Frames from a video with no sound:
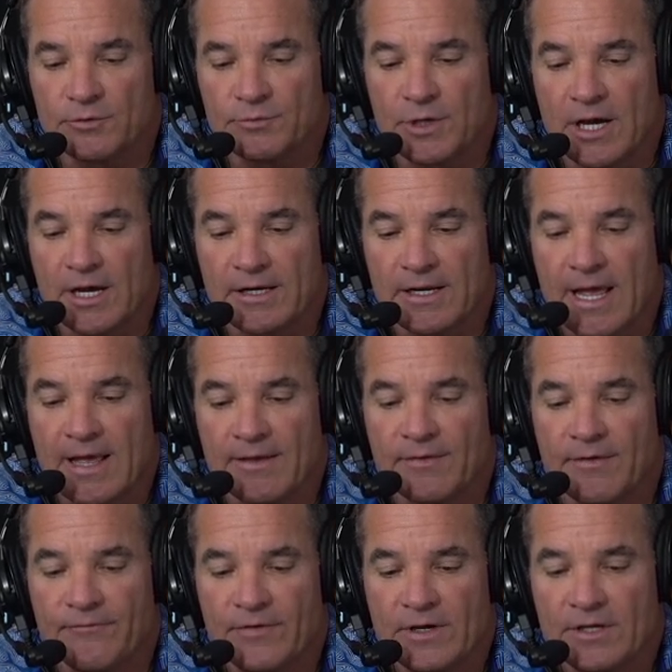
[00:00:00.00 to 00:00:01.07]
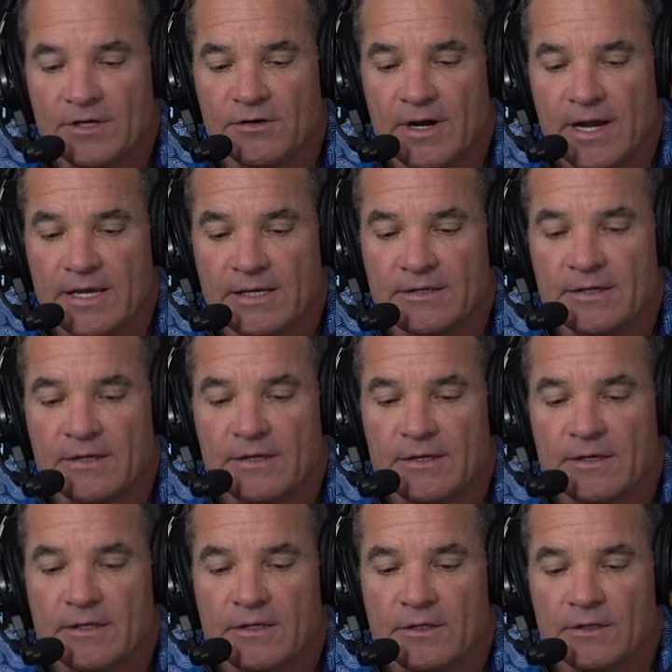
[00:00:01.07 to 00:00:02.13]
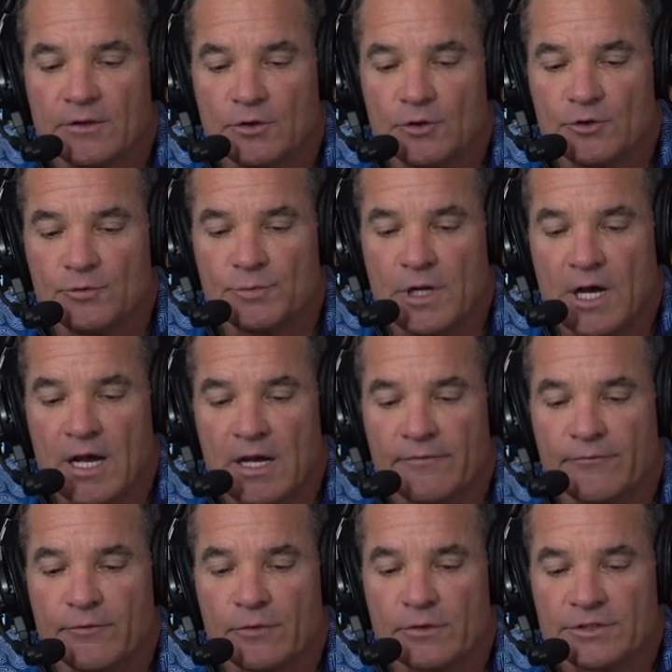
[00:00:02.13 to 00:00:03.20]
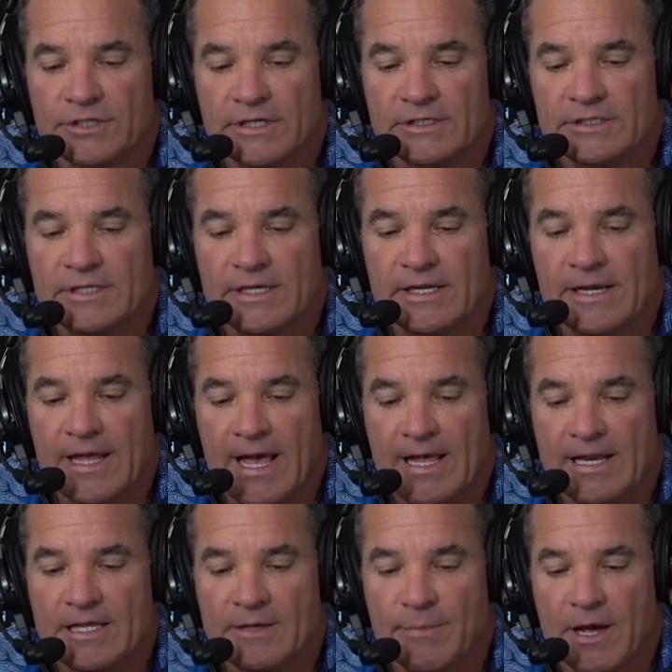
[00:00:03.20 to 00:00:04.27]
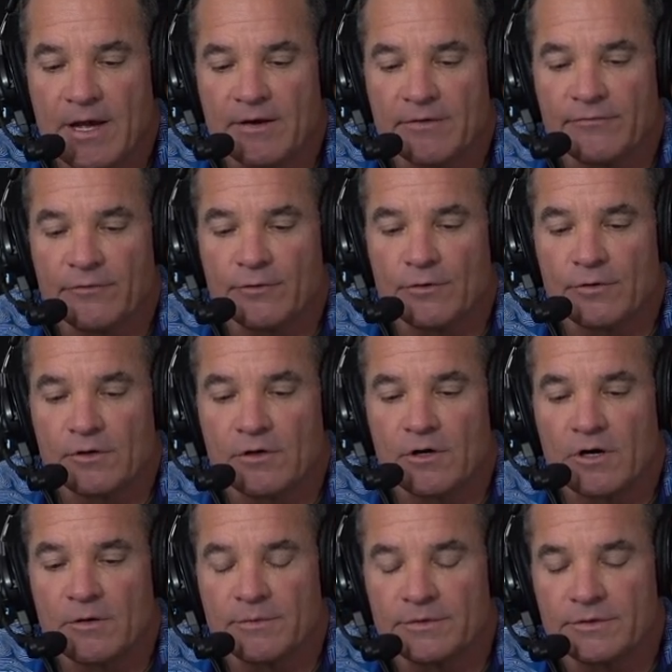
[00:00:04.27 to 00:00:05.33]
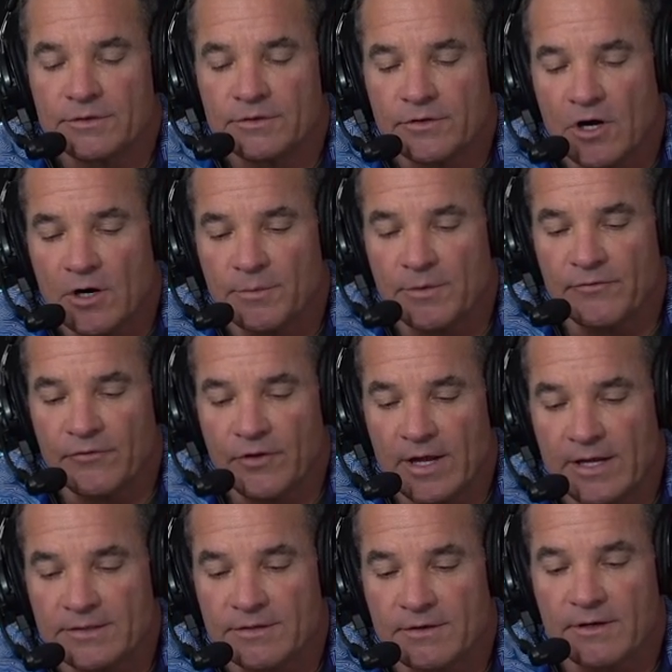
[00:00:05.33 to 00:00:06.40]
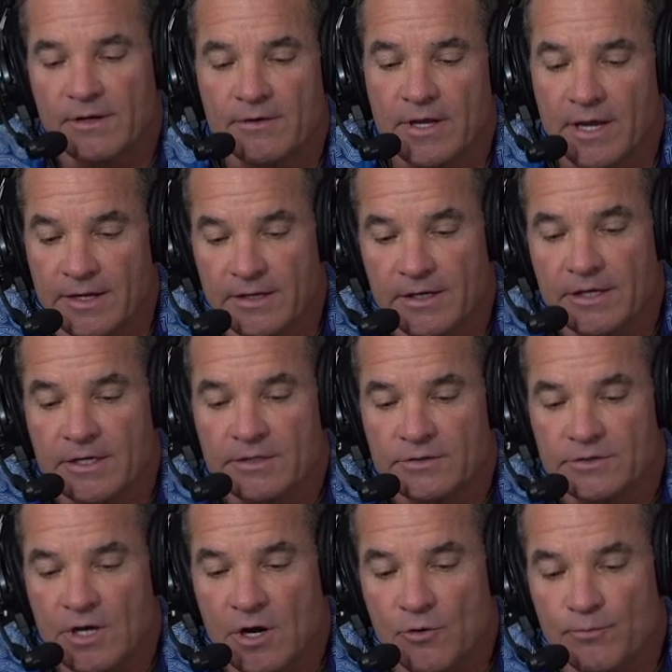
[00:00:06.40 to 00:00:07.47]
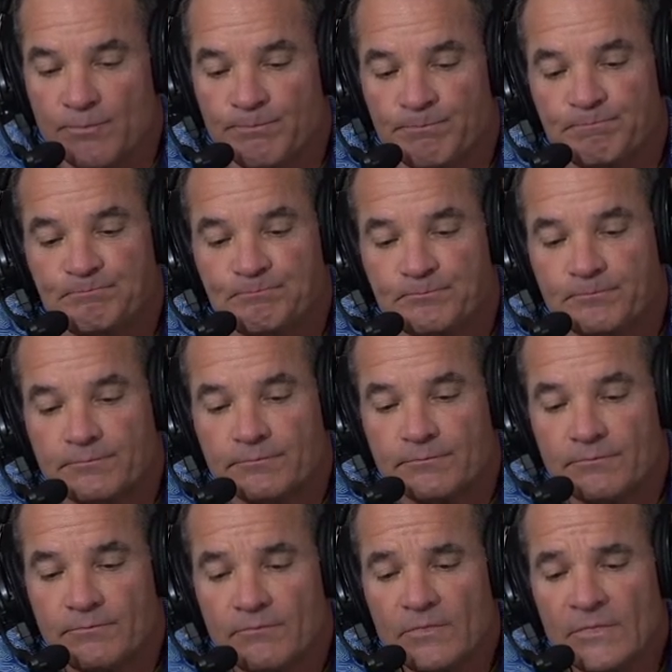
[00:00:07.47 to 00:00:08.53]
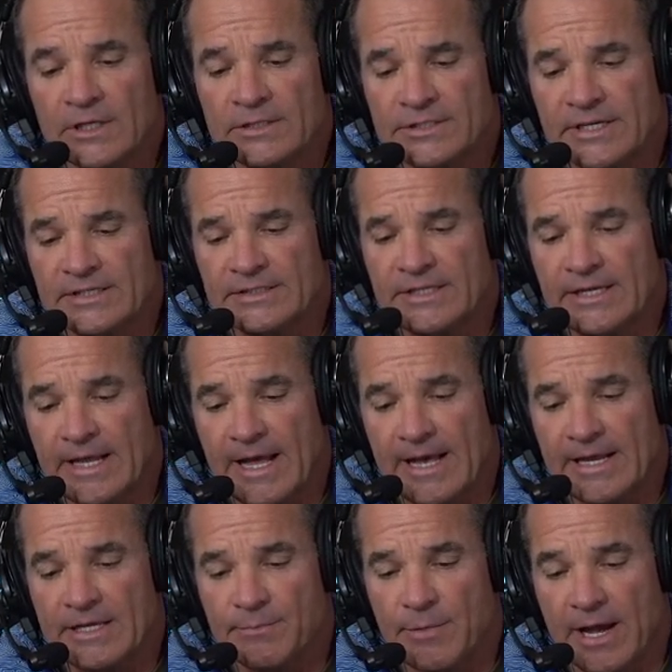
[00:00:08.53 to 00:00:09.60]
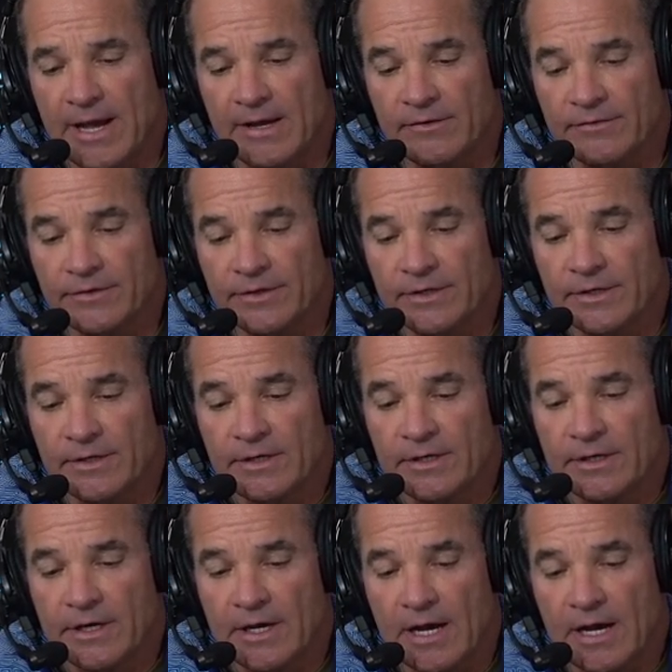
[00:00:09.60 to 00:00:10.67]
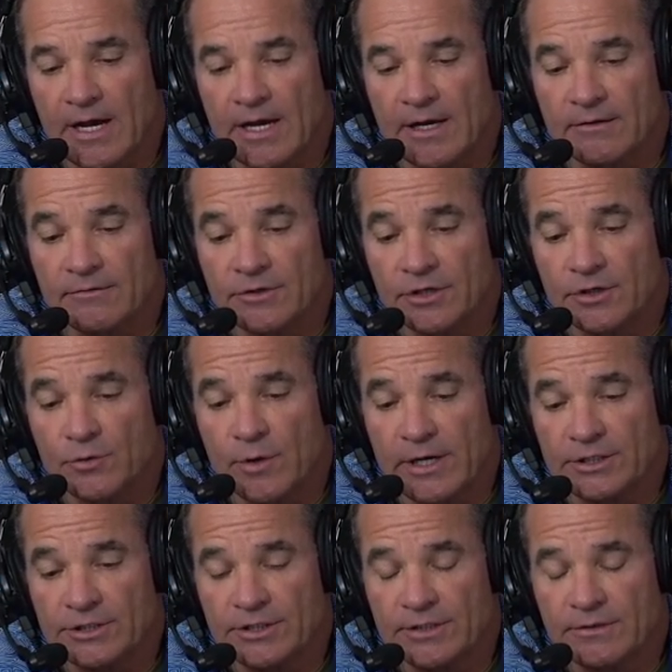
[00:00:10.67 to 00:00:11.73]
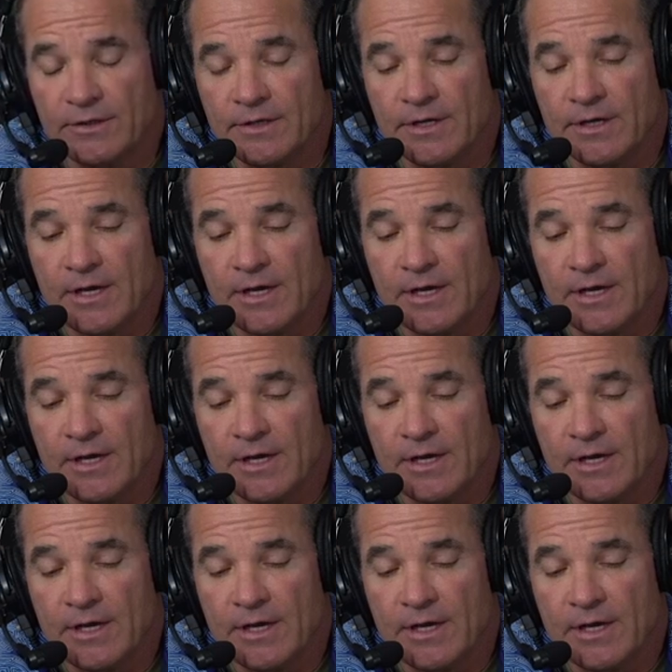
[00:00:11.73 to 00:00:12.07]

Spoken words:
knot, and the figure eight loop knot for 60 and 80 pound fluorocarbon to tarpon flies? Okay. So 60 and 80 pound, good question.